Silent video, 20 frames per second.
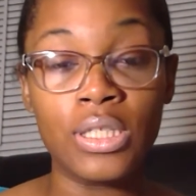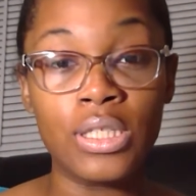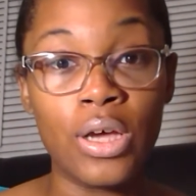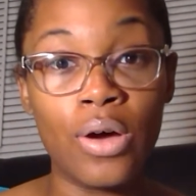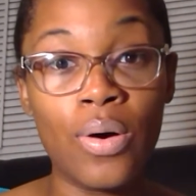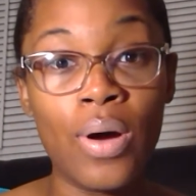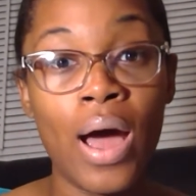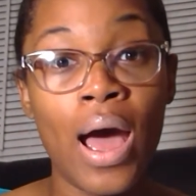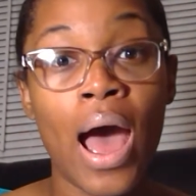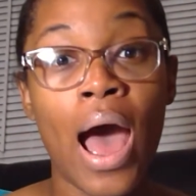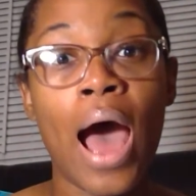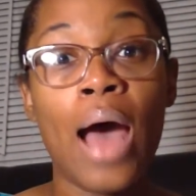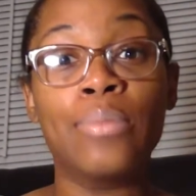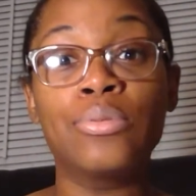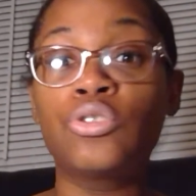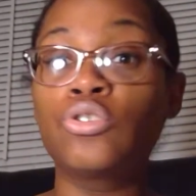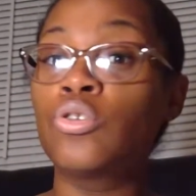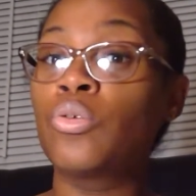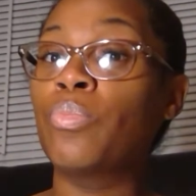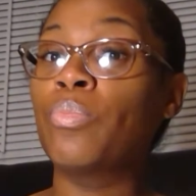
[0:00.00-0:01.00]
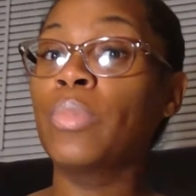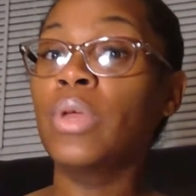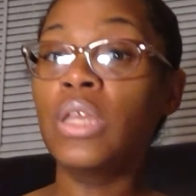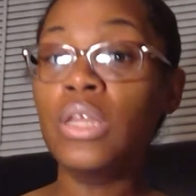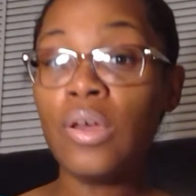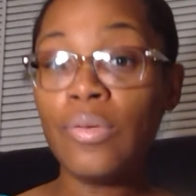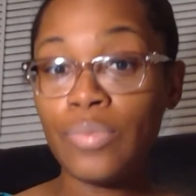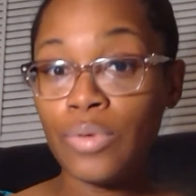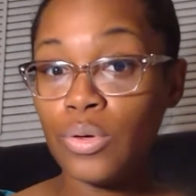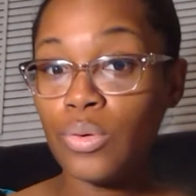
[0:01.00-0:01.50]
So I'm sure
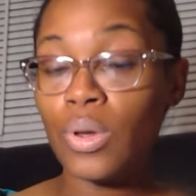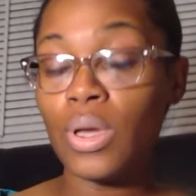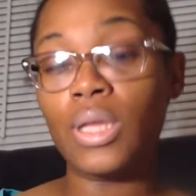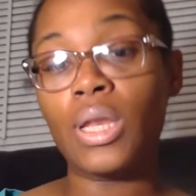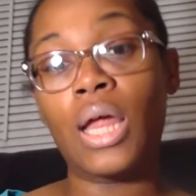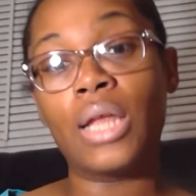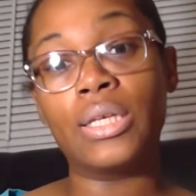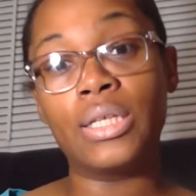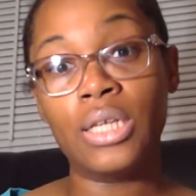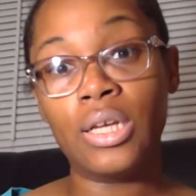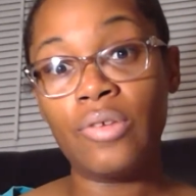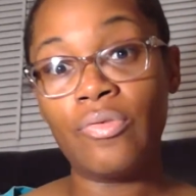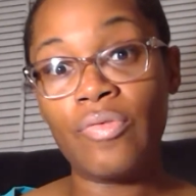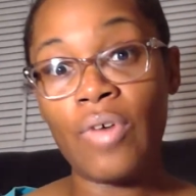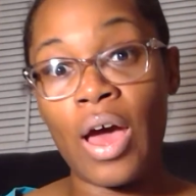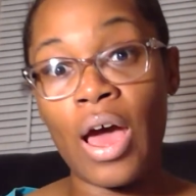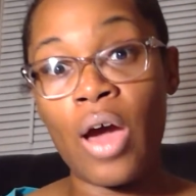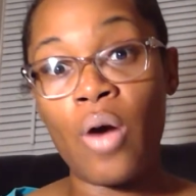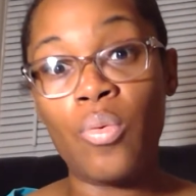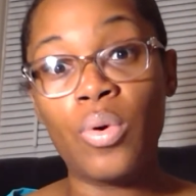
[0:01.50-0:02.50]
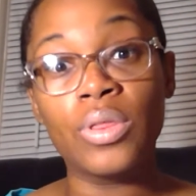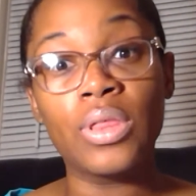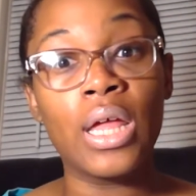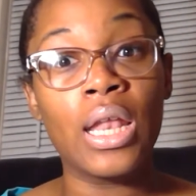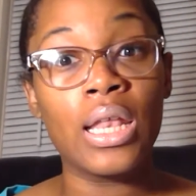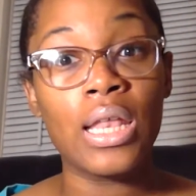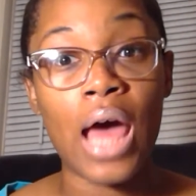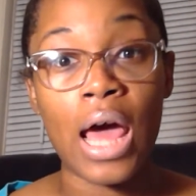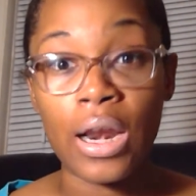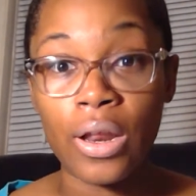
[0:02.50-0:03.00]
many of you can identify with
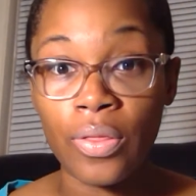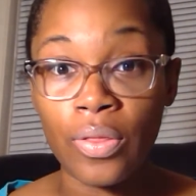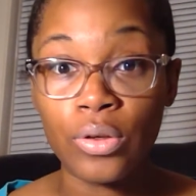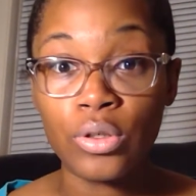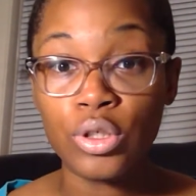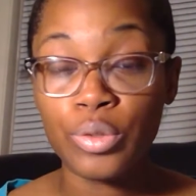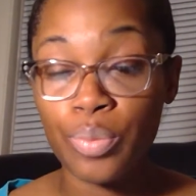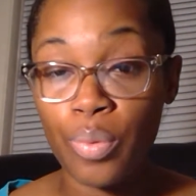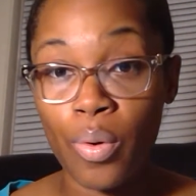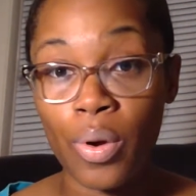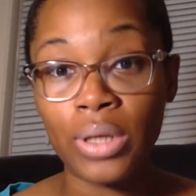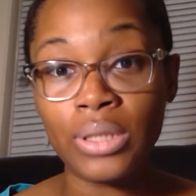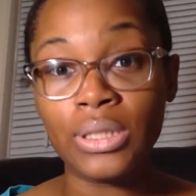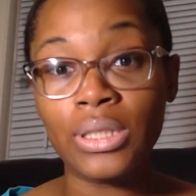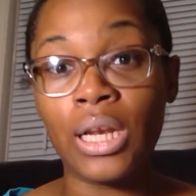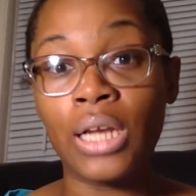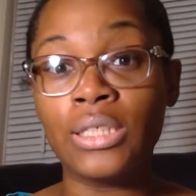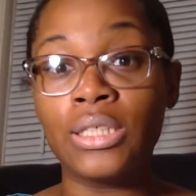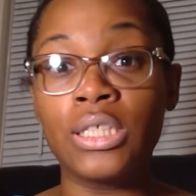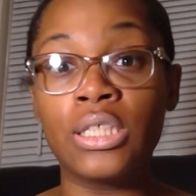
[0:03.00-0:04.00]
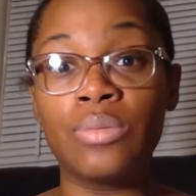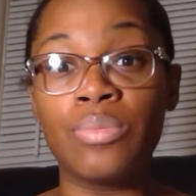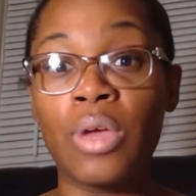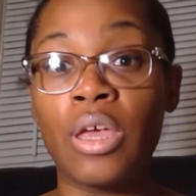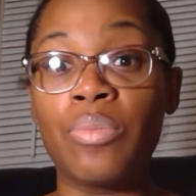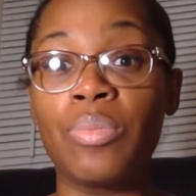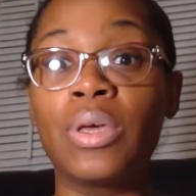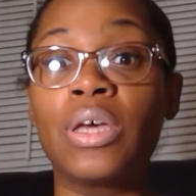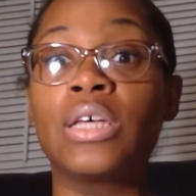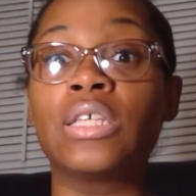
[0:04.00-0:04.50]
a lot of those points that I just
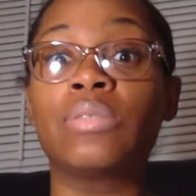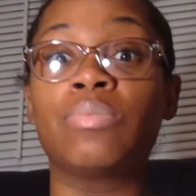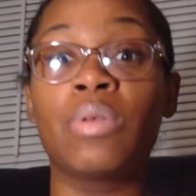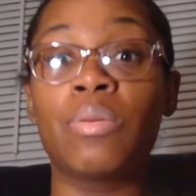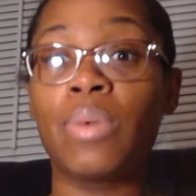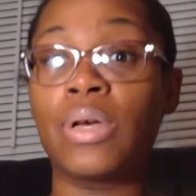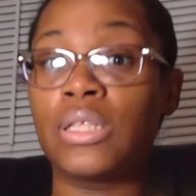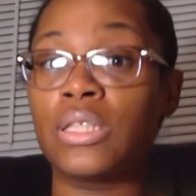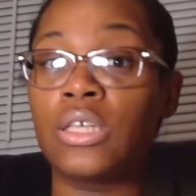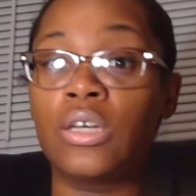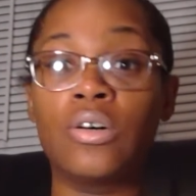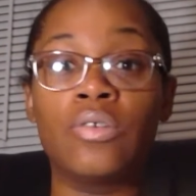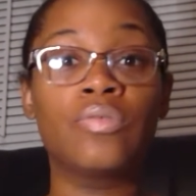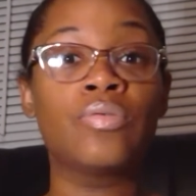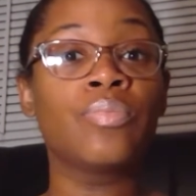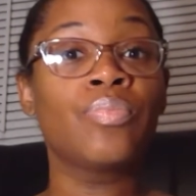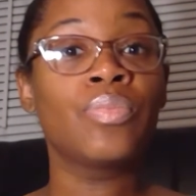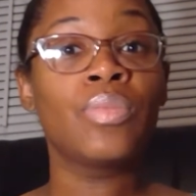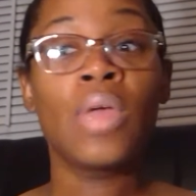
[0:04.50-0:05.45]
made, because me, myself,